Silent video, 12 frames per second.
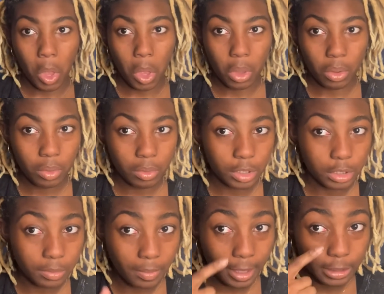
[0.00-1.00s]
Ooh,
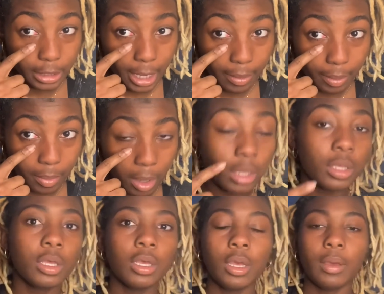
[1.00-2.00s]
mascara, bro.
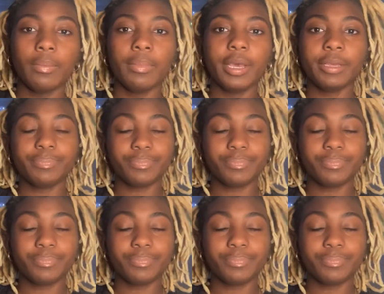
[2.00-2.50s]
But